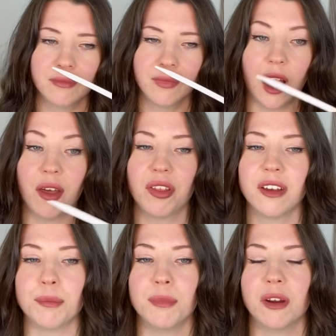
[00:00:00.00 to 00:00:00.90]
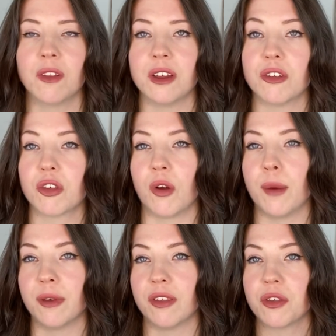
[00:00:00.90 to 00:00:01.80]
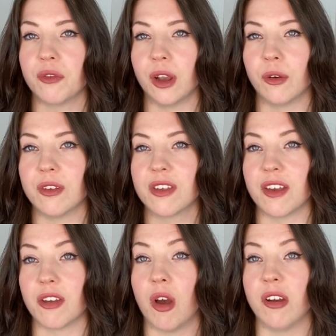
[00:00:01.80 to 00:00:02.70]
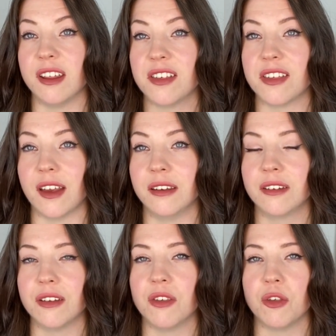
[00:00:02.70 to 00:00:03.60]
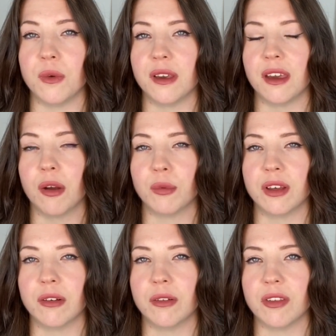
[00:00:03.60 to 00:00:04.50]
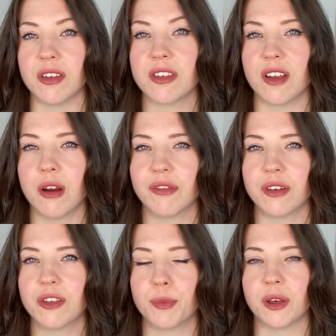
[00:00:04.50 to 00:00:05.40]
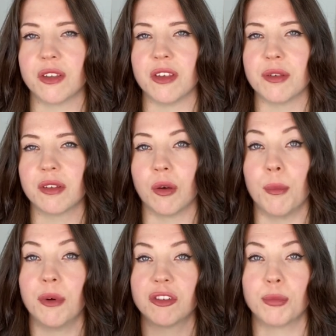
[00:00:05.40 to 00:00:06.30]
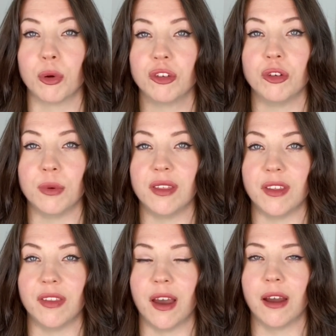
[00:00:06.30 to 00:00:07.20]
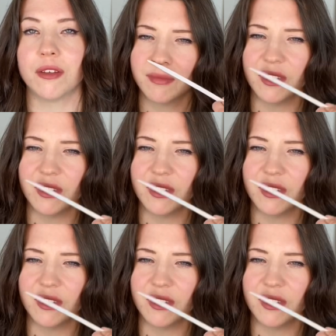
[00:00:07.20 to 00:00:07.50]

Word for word: I think merely describing this fragrance as a honey scent is doing it a real disservice because it's got much more to it than that.